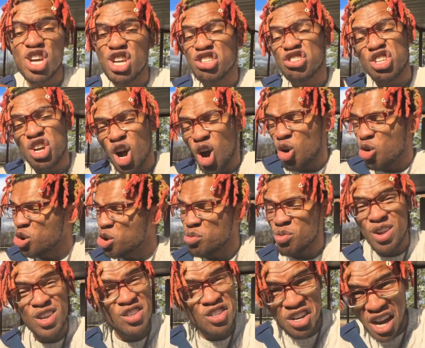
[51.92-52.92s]
It's the only
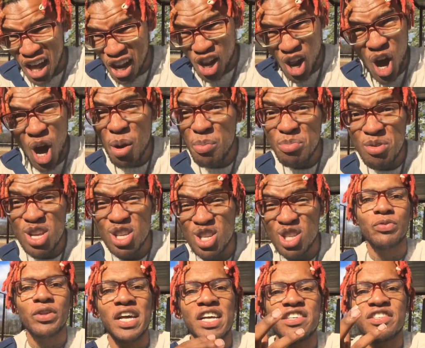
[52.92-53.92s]
reason I love bitches.
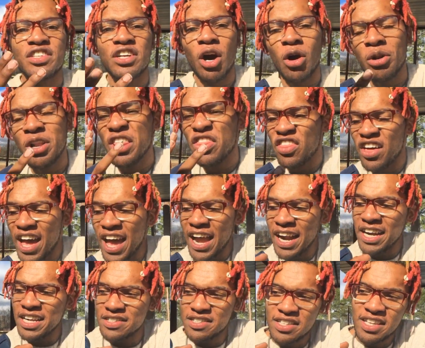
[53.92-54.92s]
It's the only thing
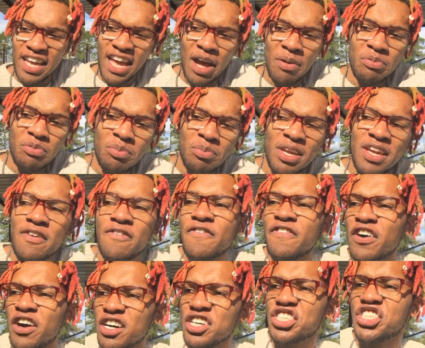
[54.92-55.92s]
that's kept me
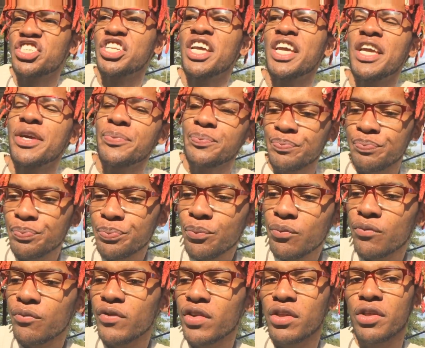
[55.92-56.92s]
functioning
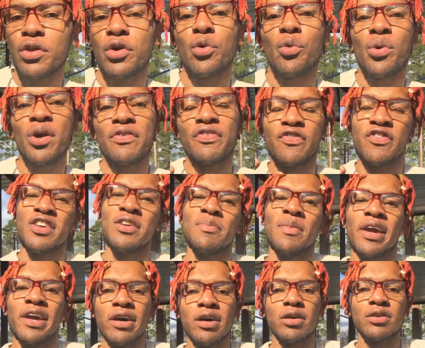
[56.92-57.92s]
with
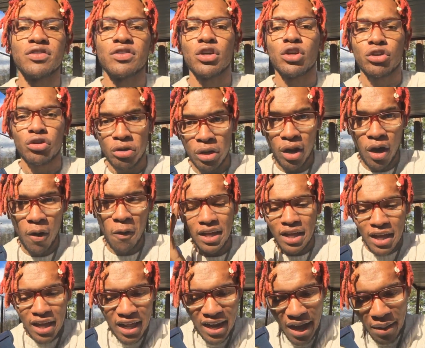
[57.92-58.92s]
females, you know?
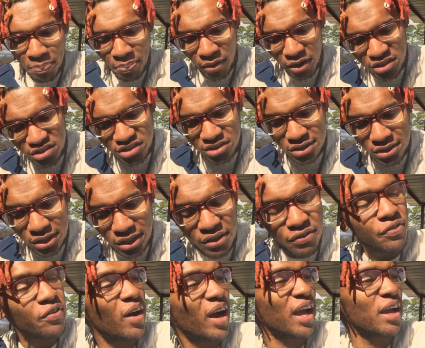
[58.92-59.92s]
And I personally
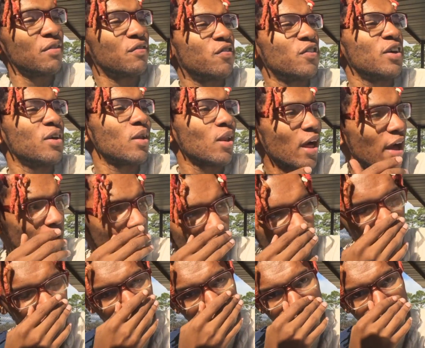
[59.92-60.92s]
fucking feel like
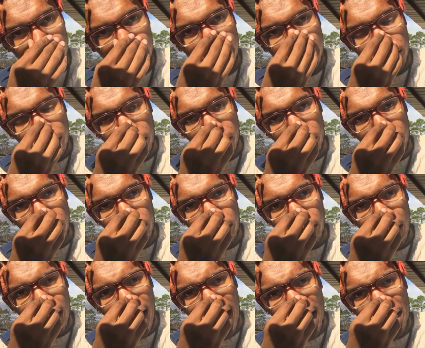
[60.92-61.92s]

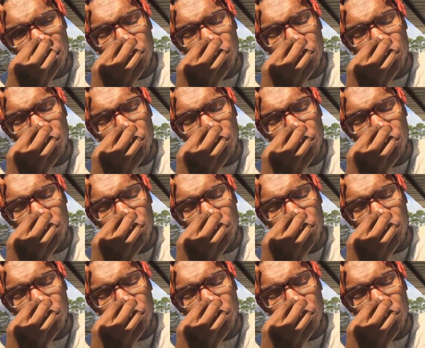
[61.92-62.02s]
the